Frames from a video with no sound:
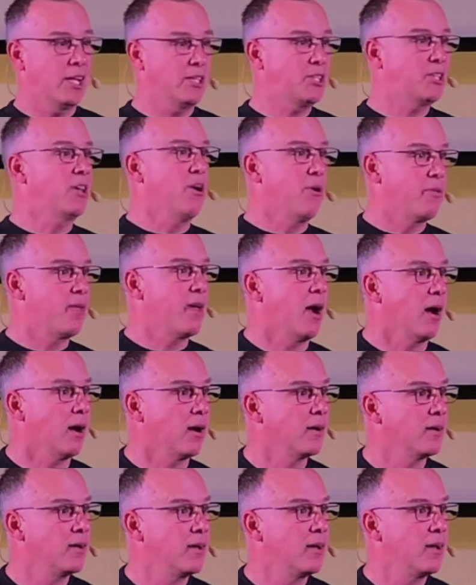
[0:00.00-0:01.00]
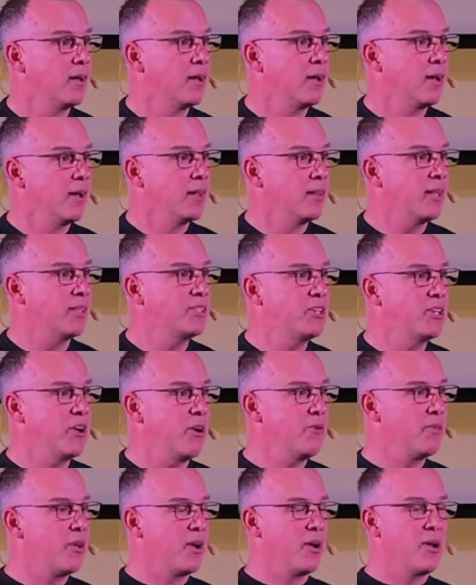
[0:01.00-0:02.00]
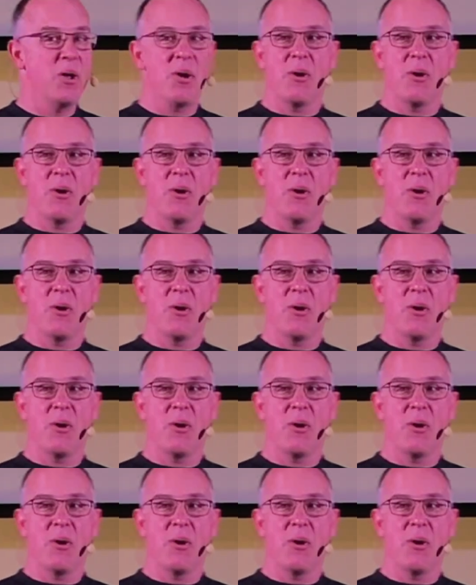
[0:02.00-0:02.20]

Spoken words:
Let's go there. Let's go there.